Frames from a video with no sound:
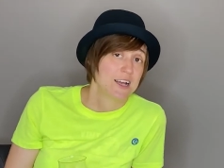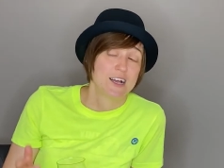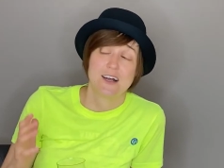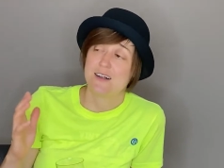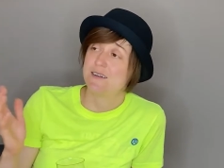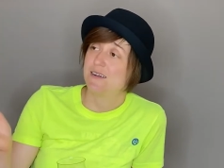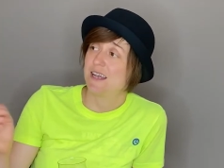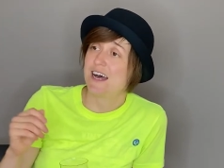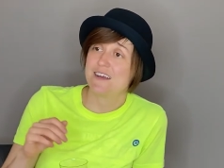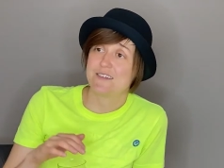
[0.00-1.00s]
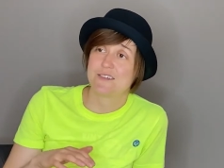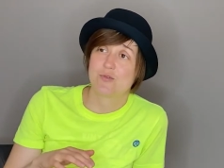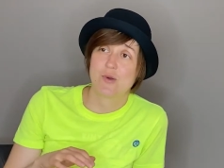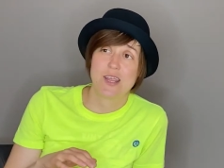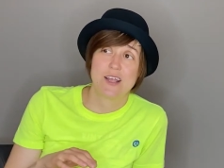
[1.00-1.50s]
last
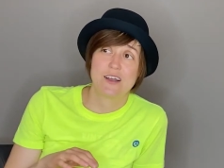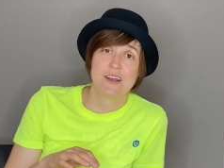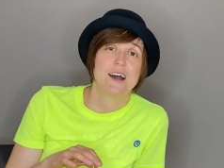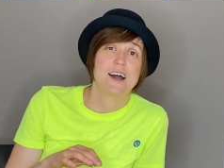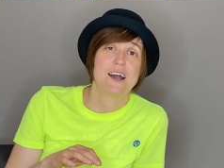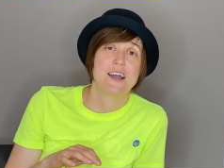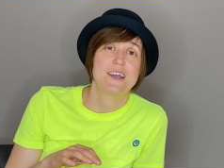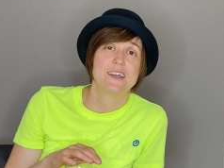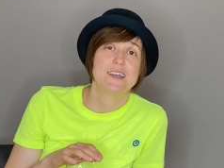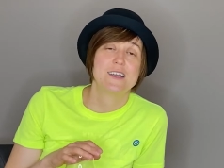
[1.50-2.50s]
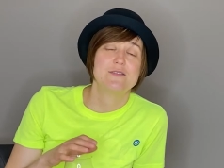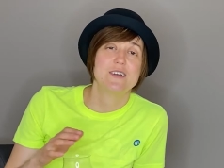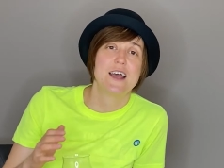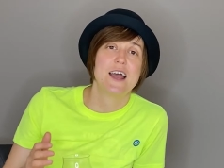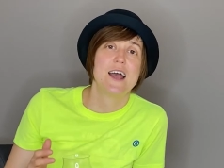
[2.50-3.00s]
week I even
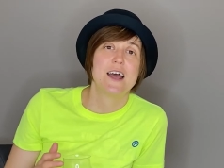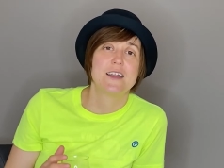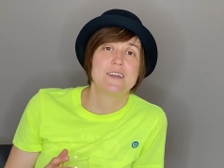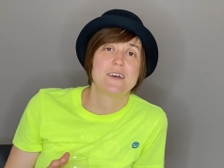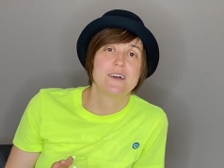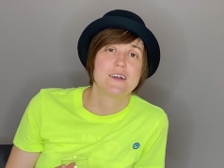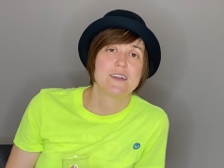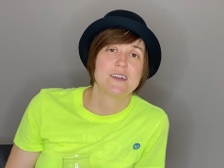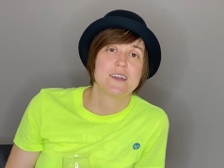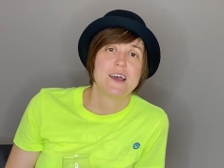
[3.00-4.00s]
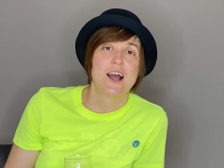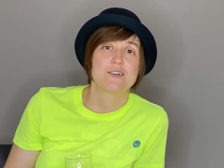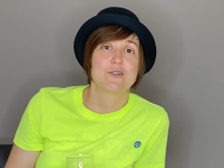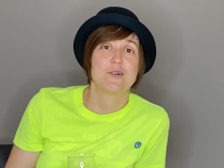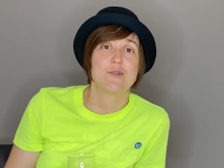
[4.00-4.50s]
had an
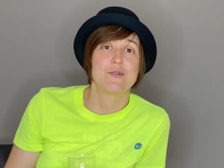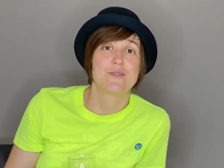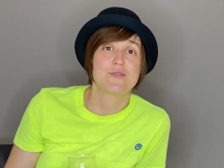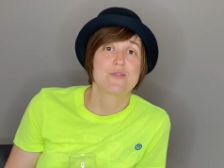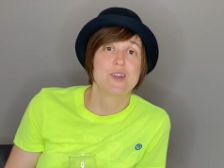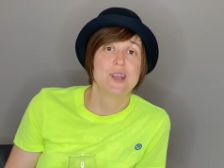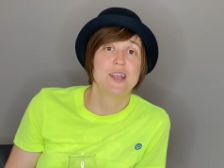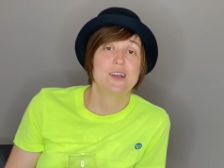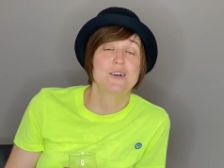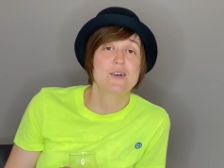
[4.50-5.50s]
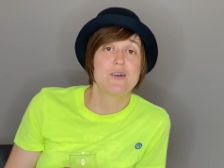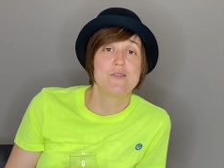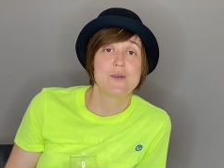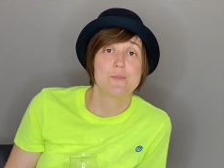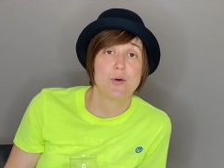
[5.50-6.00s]
alcohol-free
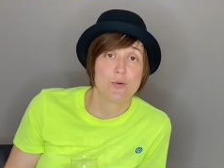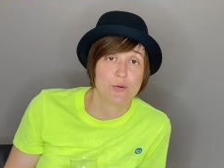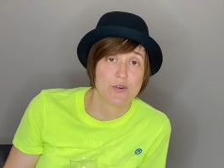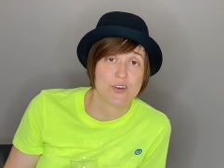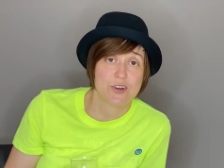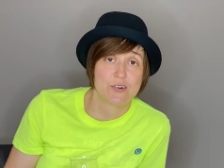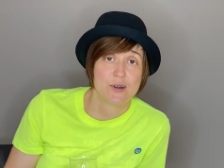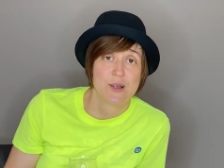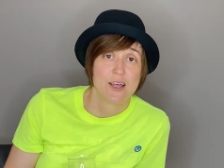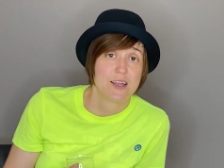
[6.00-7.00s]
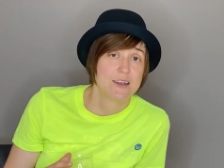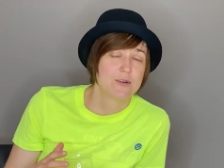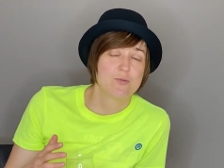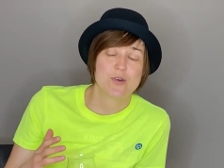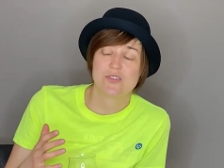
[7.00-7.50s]
coffee porter
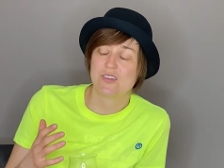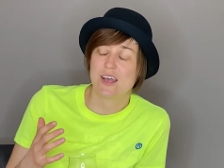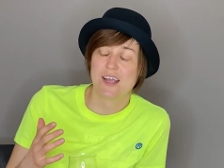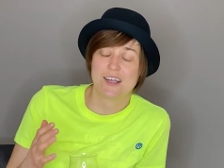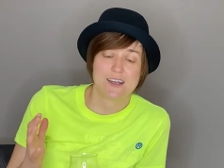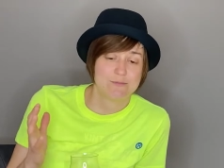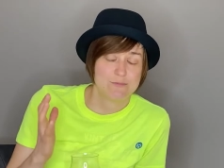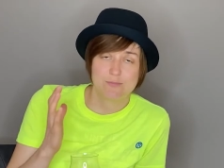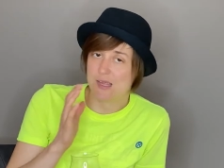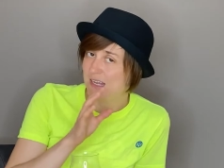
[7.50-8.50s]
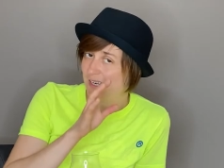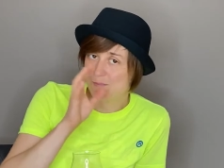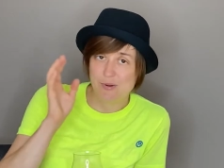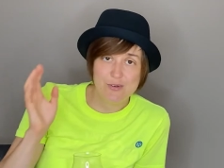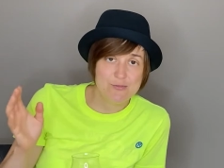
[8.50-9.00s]
that was like, it
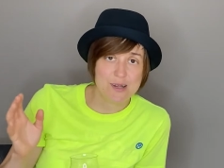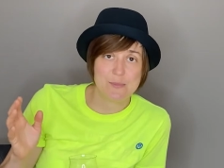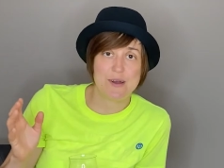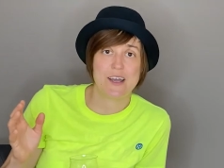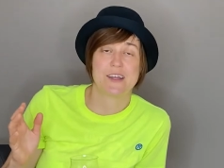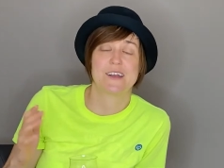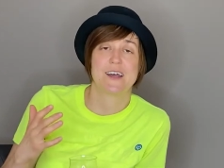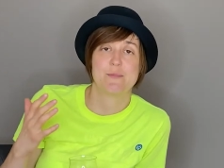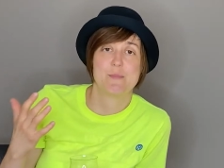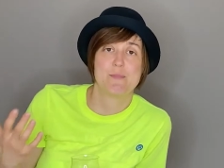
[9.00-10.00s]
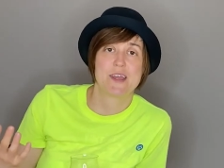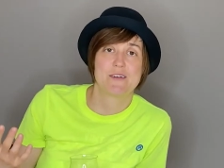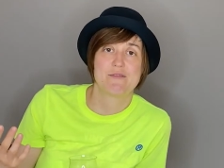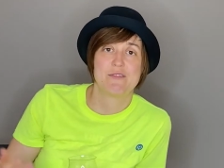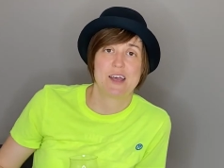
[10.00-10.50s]
blew my mind. I'm a
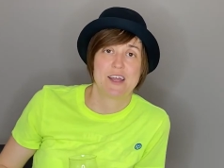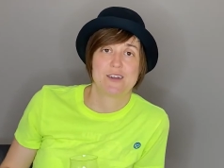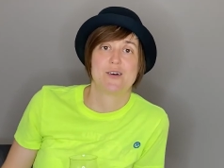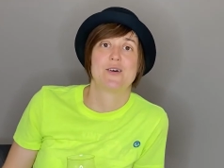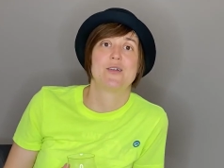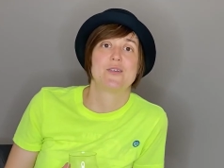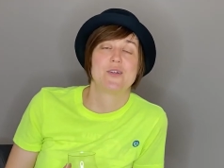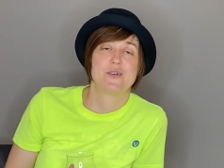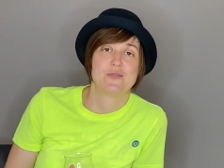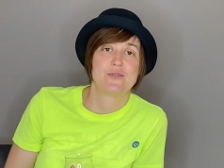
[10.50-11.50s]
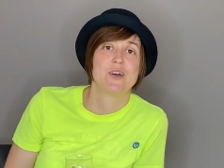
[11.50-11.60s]
big fan of